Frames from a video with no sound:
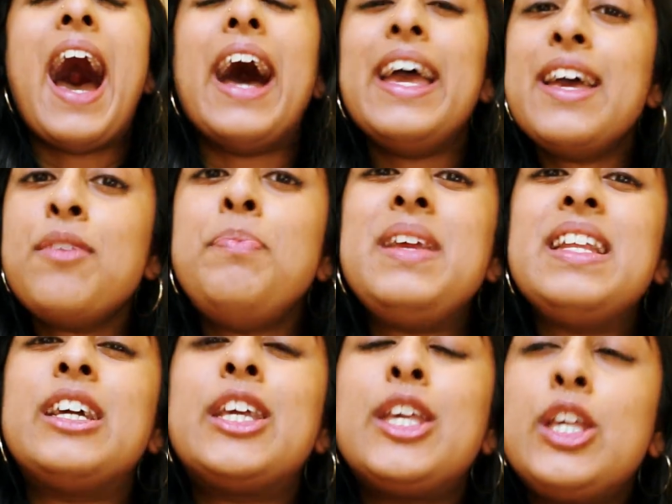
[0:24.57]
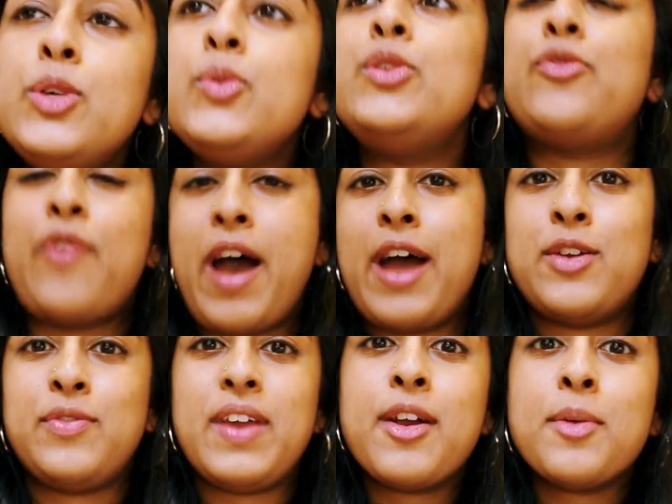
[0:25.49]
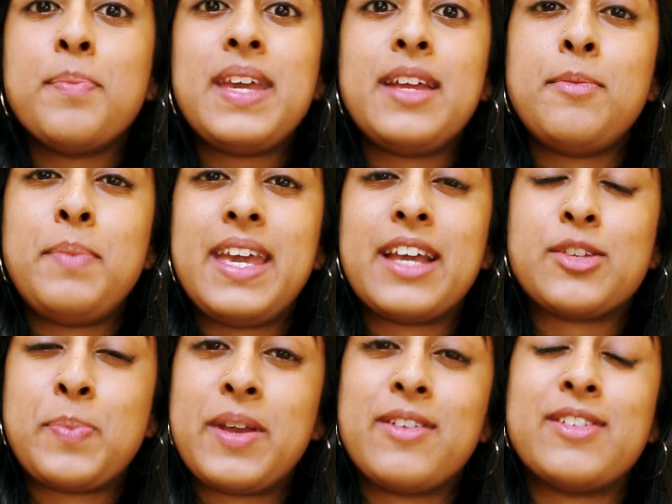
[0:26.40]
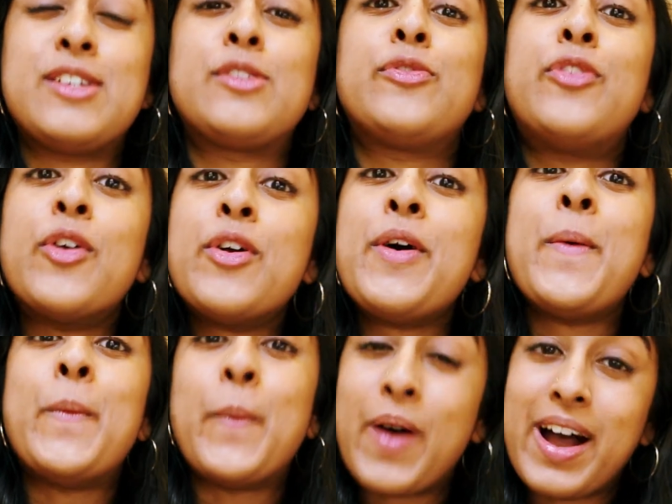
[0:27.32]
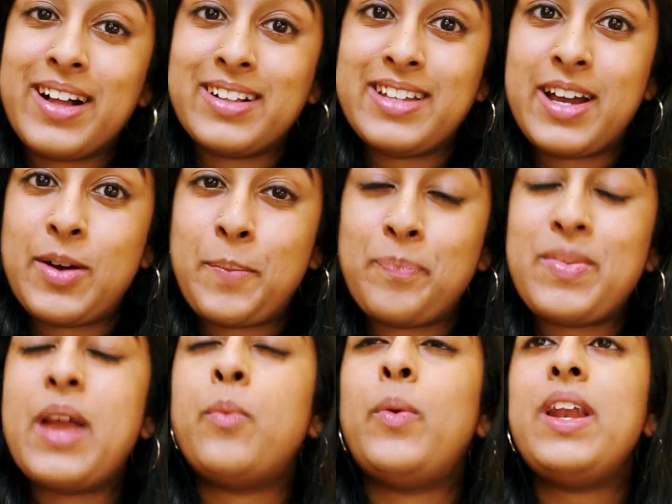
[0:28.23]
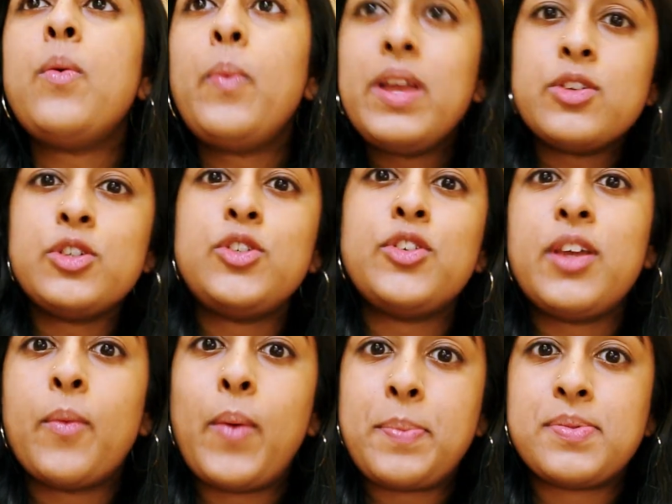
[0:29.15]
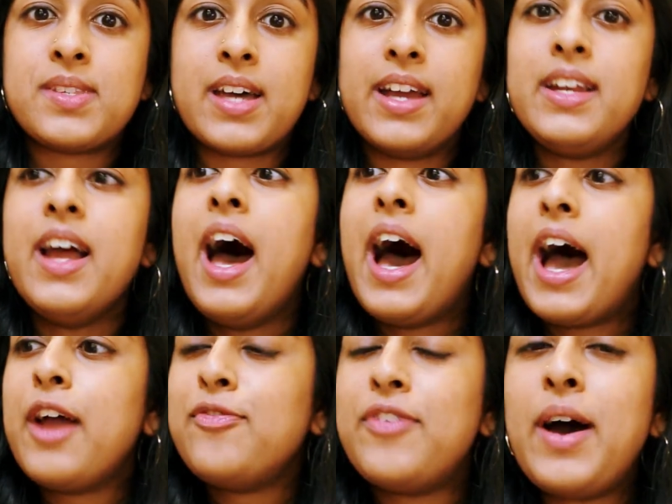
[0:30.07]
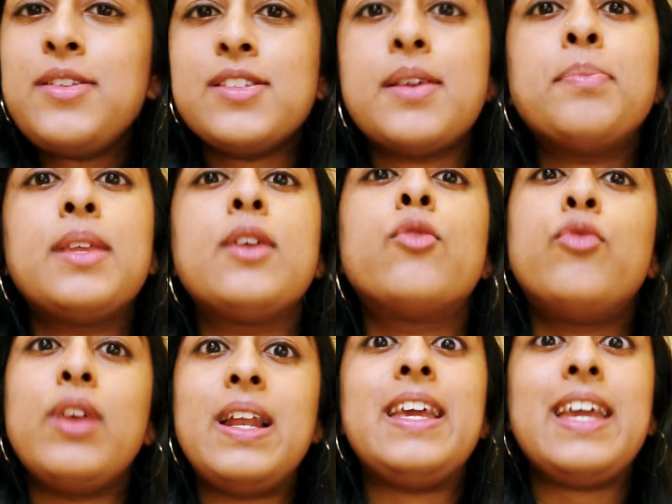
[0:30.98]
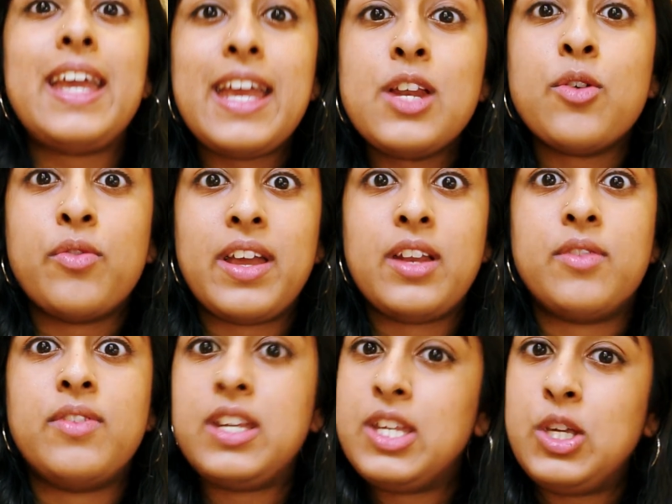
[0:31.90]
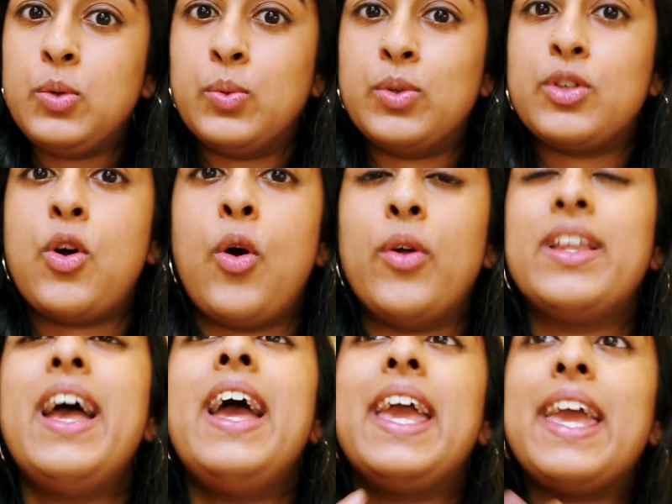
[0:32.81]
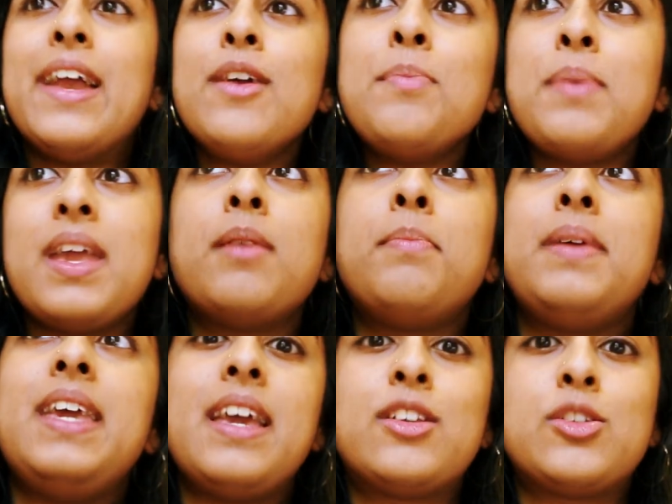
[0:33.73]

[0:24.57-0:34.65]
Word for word: I have been a huge fan of Airbnb experiences for a while now. And when I went onto their website, I found something really innovative and new called Airbnb